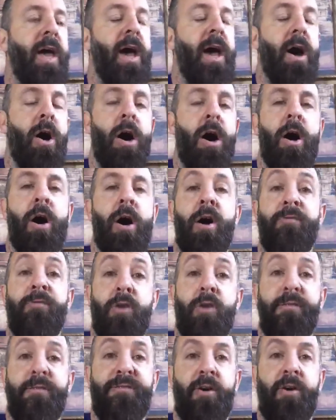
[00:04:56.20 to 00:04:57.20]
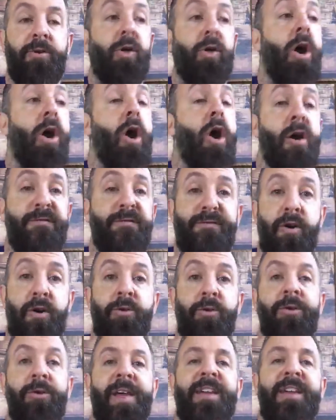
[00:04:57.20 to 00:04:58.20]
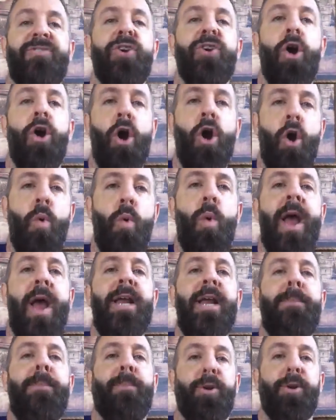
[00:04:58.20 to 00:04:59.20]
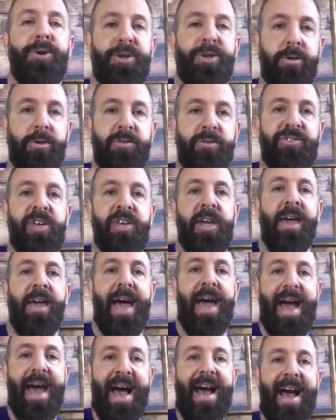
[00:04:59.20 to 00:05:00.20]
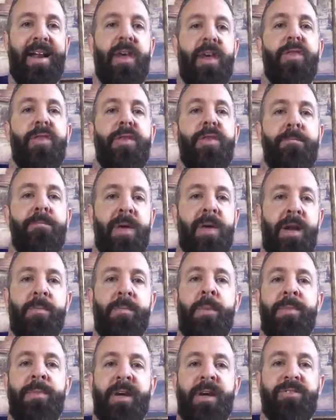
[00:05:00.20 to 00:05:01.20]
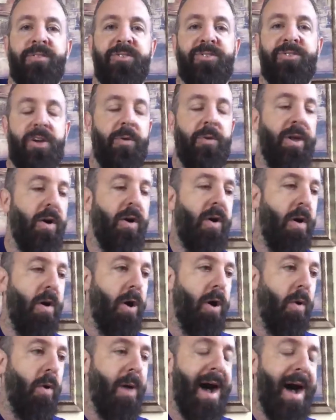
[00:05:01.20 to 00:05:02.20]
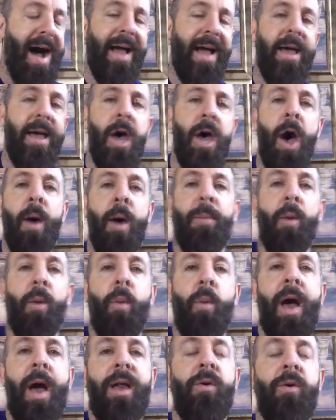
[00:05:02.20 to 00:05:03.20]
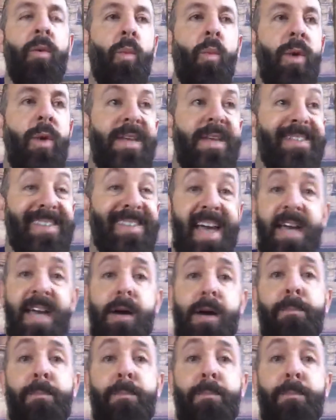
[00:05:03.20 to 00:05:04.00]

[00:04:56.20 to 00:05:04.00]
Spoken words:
of our funnel that is already producing at the minimum necessary ROI. But when we take